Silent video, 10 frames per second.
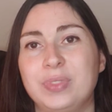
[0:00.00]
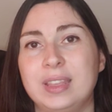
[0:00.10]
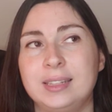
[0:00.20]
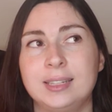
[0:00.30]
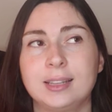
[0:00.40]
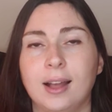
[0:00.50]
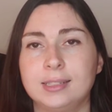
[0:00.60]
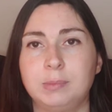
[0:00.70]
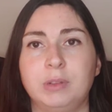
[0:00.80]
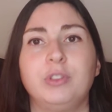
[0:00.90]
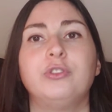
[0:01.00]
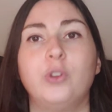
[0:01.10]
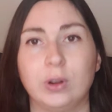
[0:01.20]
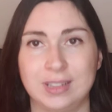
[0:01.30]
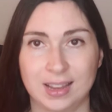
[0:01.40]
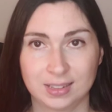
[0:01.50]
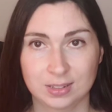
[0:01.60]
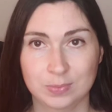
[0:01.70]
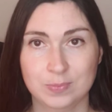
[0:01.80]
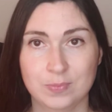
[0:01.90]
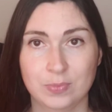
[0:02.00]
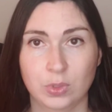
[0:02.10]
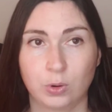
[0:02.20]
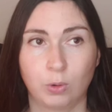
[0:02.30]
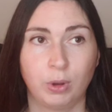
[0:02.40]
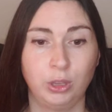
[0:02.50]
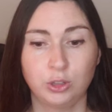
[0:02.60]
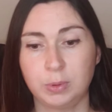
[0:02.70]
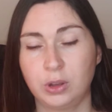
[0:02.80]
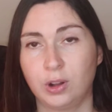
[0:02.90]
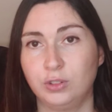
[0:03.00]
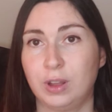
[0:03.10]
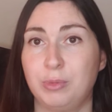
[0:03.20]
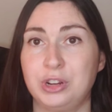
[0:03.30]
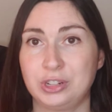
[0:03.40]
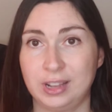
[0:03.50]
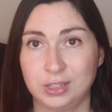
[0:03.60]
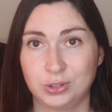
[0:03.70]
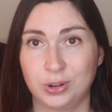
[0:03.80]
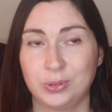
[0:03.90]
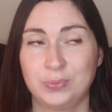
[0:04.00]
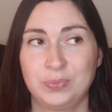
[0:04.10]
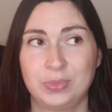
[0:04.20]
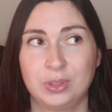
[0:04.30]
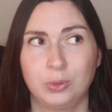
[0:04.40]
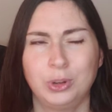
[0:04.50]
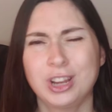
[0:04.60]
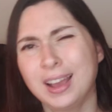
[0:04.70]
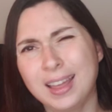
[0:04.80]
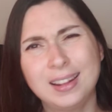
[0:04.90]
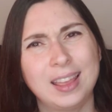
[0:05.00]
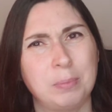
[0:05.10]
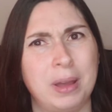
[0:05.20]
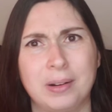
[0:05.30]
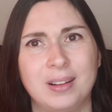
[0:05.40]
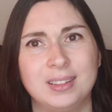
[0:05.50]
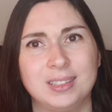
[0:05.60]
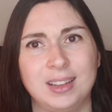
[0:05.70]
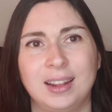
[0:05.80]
is this concept of the vortex, or what used to be called vibrational escrow, which I kind of like better, honestly.